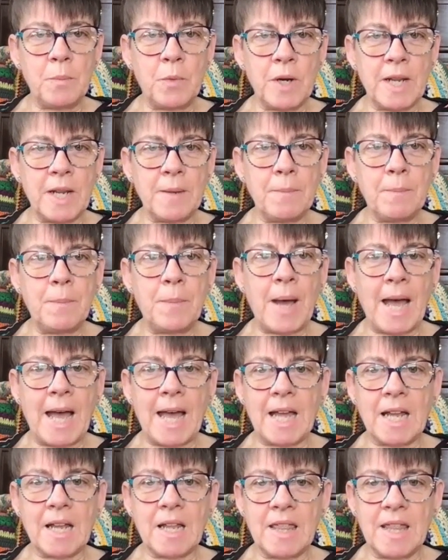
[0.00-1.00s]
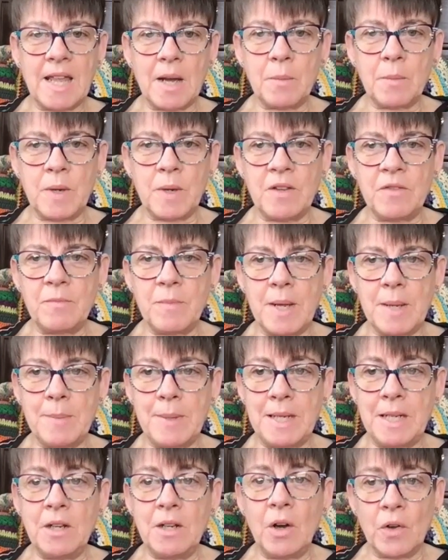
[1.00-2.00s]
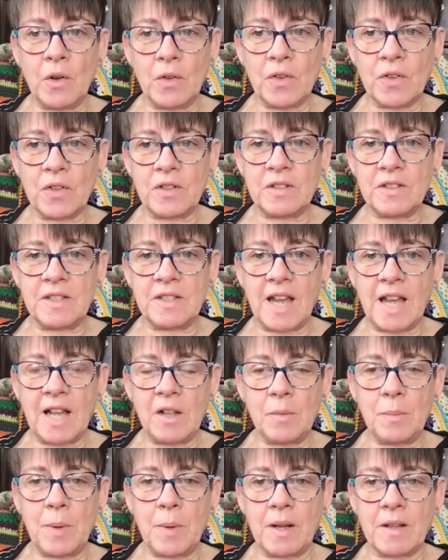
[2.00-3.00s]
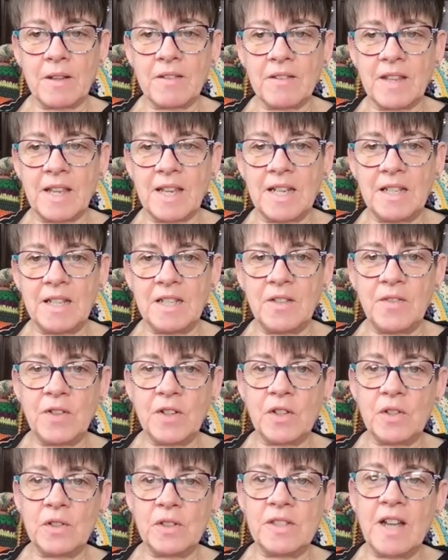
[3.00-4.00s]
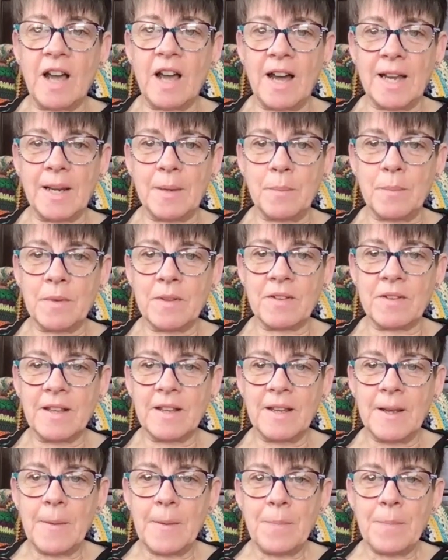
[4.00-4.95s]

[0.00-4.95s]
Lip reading: bring back that we've maybe lost to help us in difficult times?